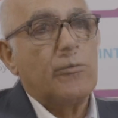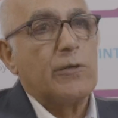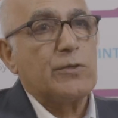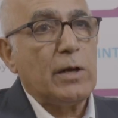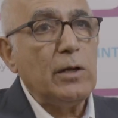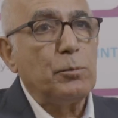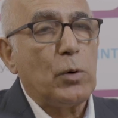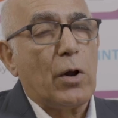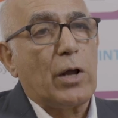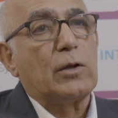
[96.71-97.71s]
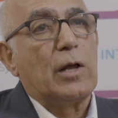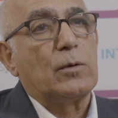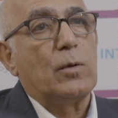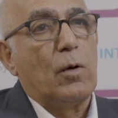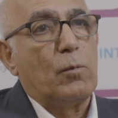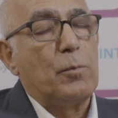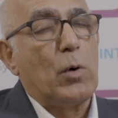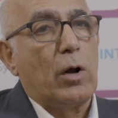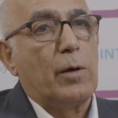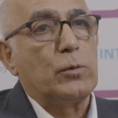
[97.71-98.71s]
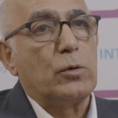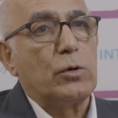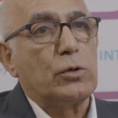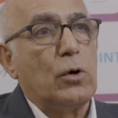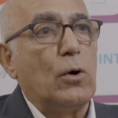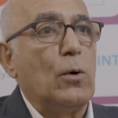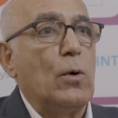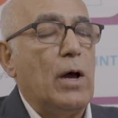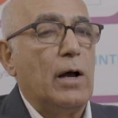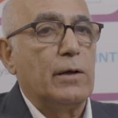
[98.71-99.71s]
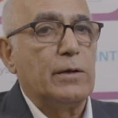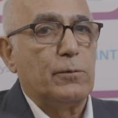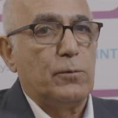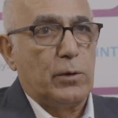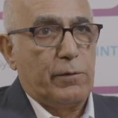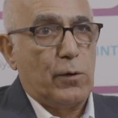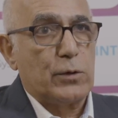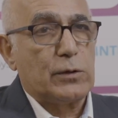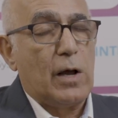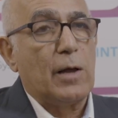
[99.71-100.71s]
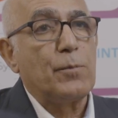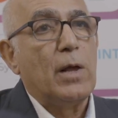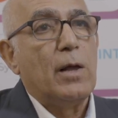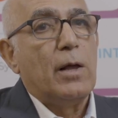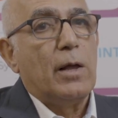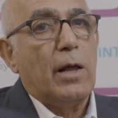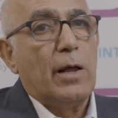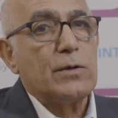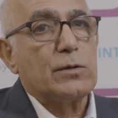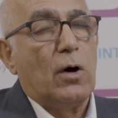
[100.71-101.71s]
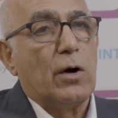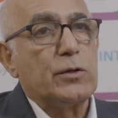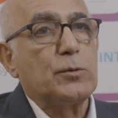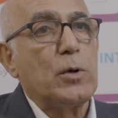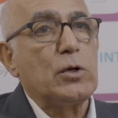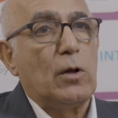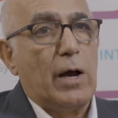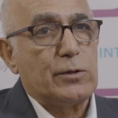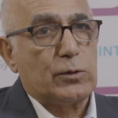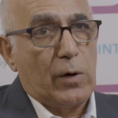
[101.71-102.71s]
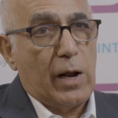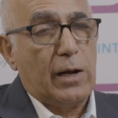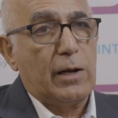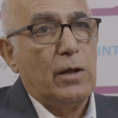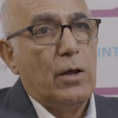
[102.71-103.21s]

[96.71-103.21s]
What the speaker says: The second product that we brought up to the show that for the first time is our specialized tray.